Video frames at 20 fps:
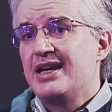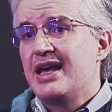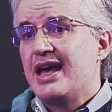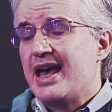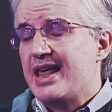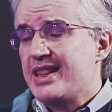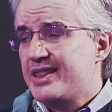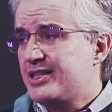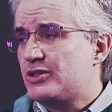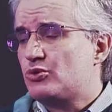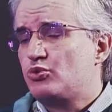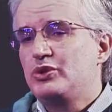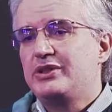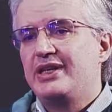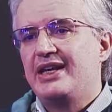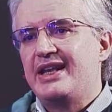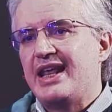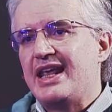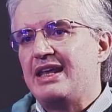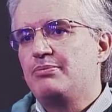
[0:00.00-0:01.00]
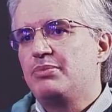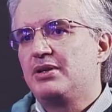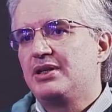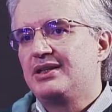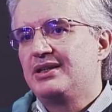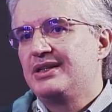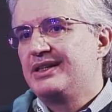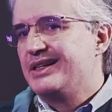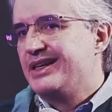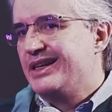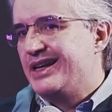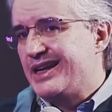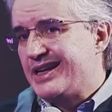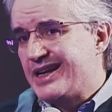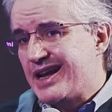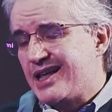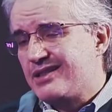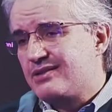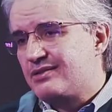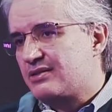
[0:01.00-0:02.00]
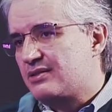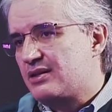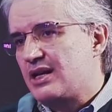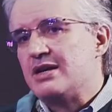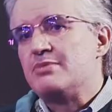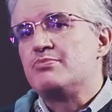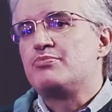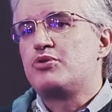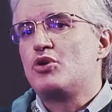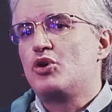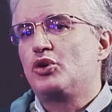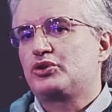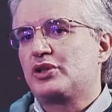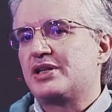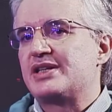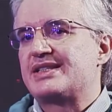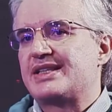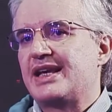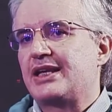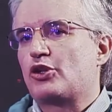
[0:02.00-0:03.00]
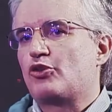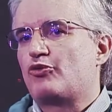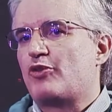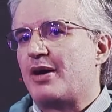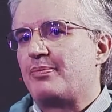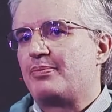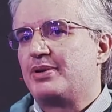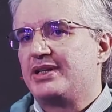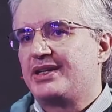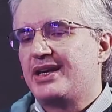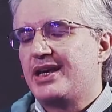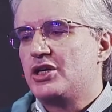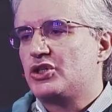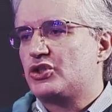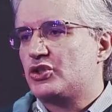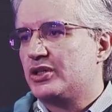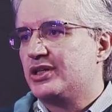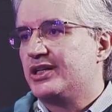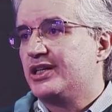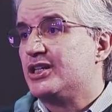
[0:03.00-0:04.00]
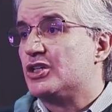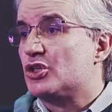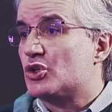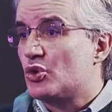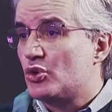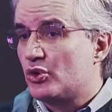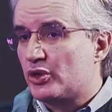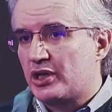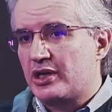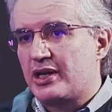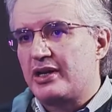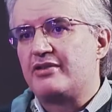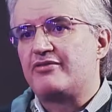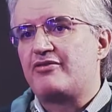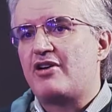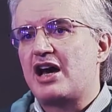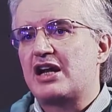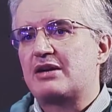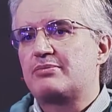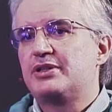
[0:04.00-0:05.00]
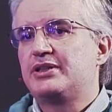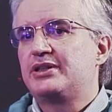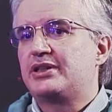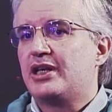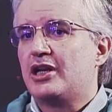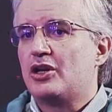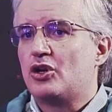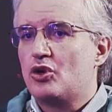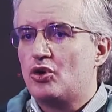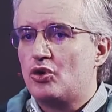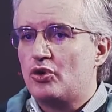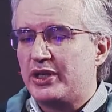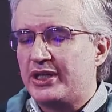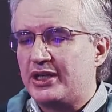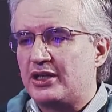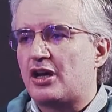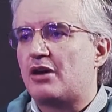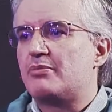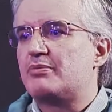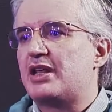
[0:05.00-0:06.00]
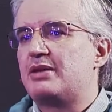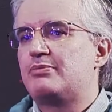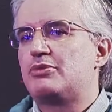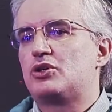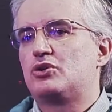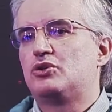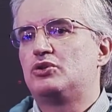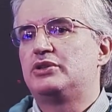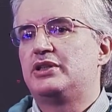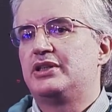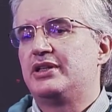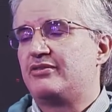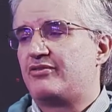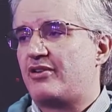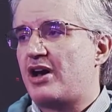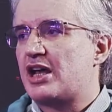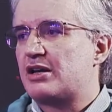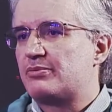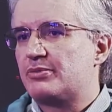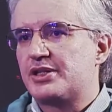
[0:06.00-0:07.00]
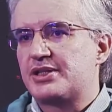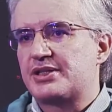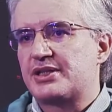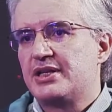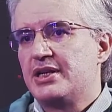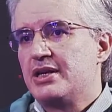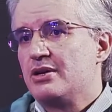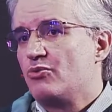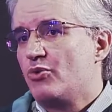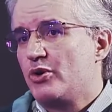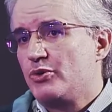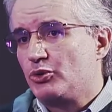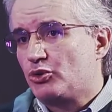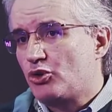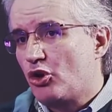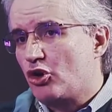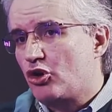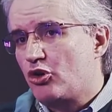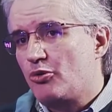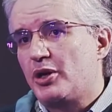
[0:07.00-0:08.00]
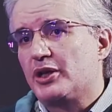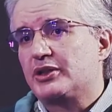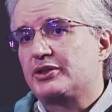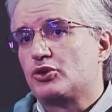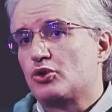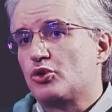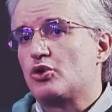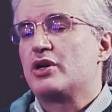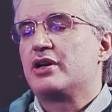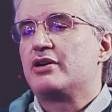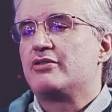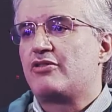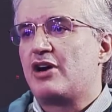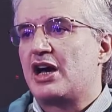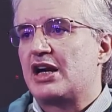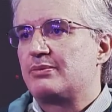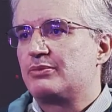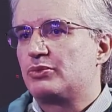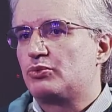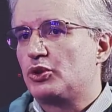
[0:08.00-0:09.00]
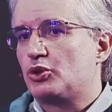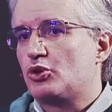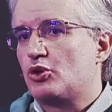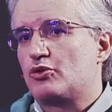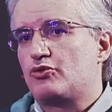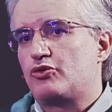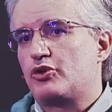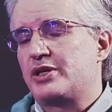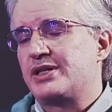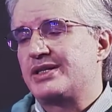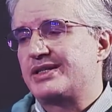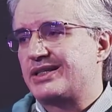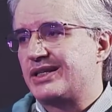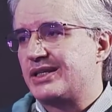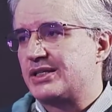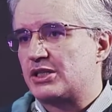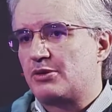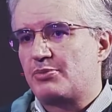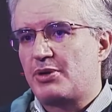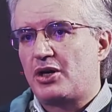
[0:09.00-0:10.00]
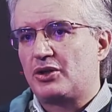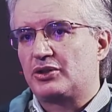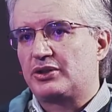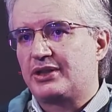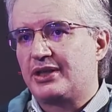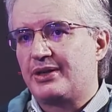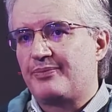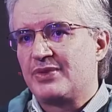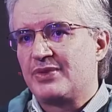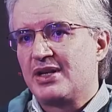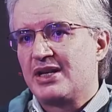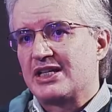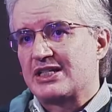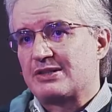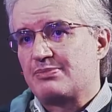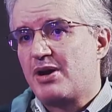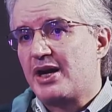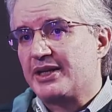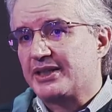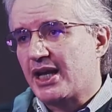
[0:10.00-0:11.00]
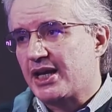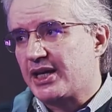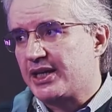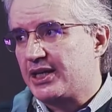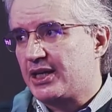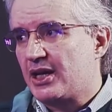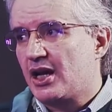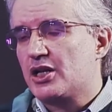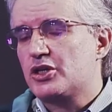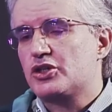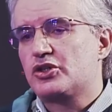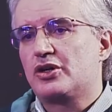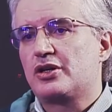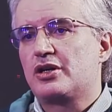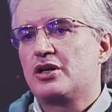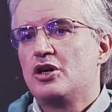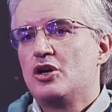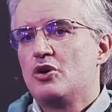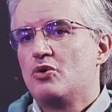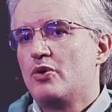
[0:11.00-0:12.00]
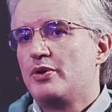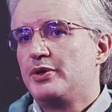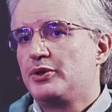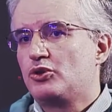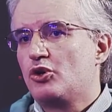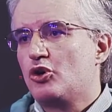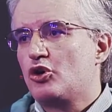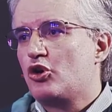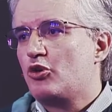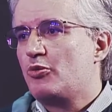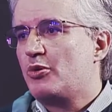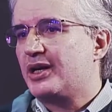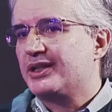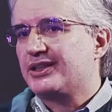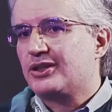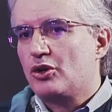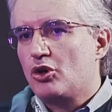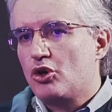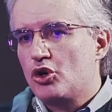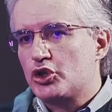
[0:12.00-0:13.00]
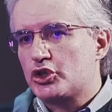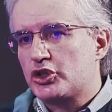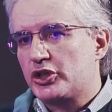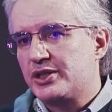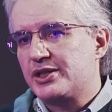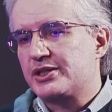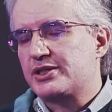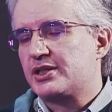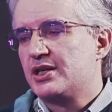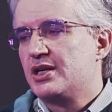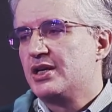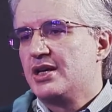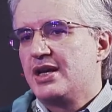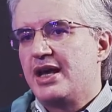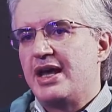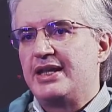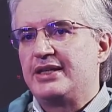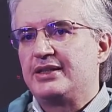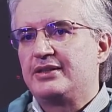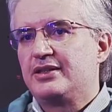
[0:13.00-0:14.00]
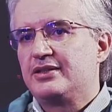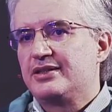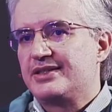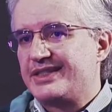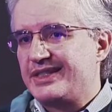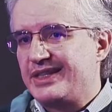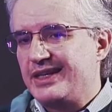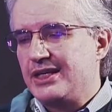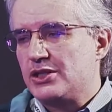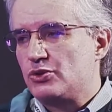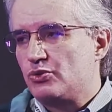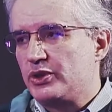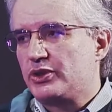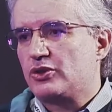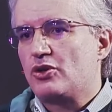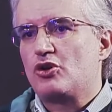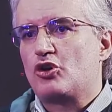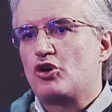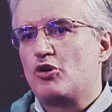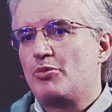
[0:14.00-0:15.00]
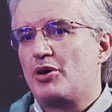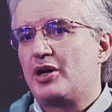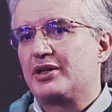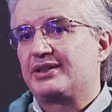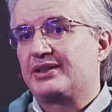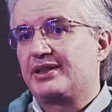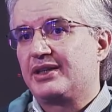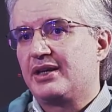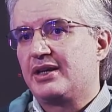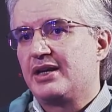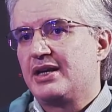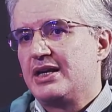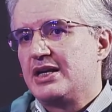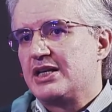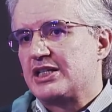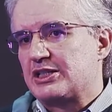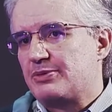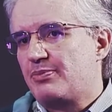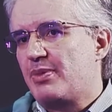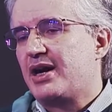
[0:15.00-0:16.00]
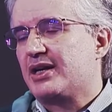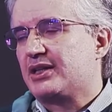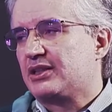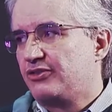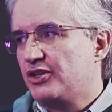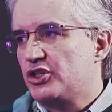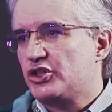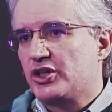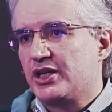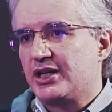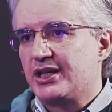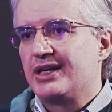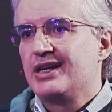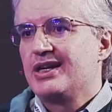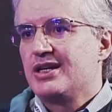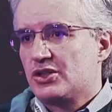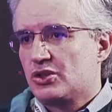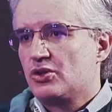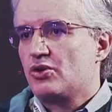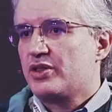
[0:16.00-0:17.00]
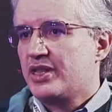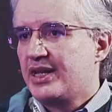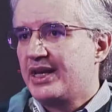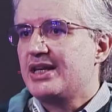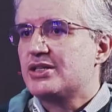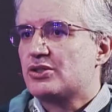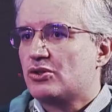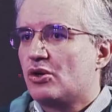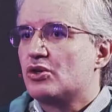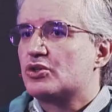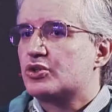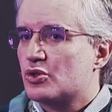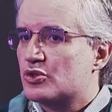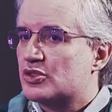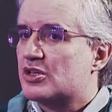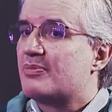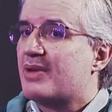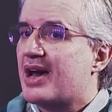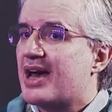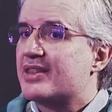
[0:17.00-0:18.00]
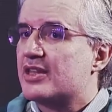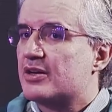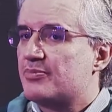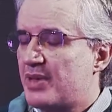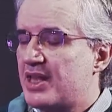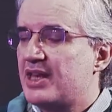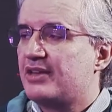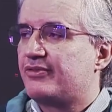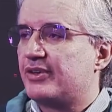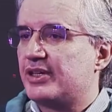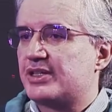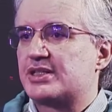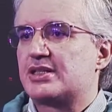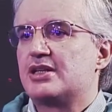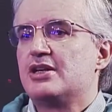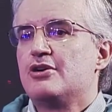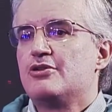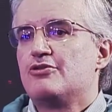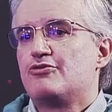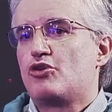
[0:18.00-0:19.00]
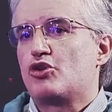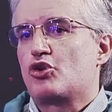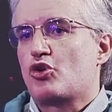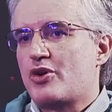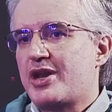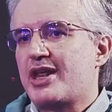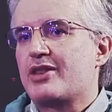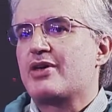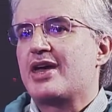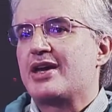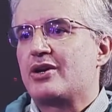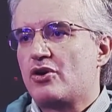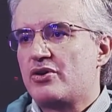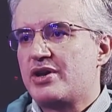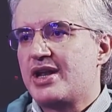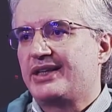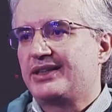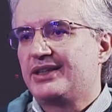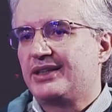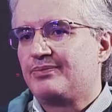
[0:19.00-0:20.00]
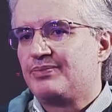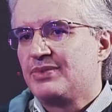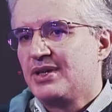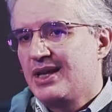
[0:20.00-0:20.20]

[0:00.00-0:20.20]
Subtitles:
And this would enable another important set of application in rural environment and low-income neighborhood environments. When we talk about rural environment, we talk, for instance, about smart agriculture. When we talk about oceans and seas, we talk about smart fishing. So there is also some other benefits for connected and connected.